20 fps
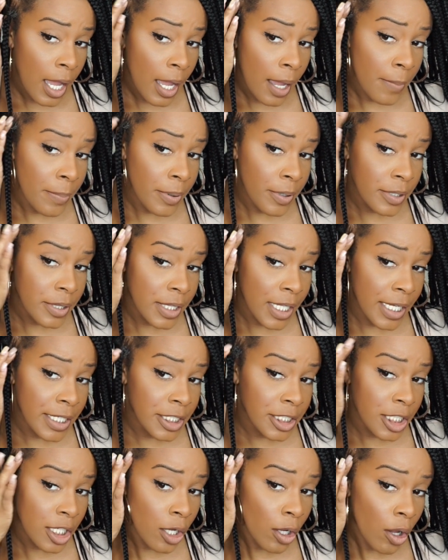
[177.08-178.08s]
I put that
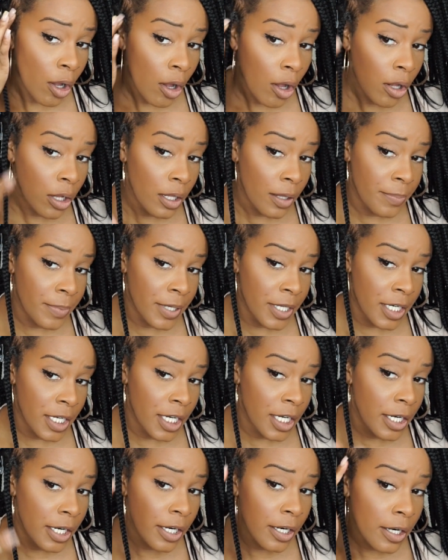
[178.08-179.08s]
gel all up in
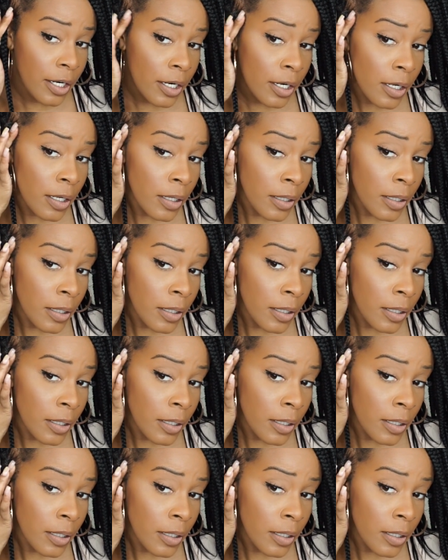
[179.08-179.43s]
here.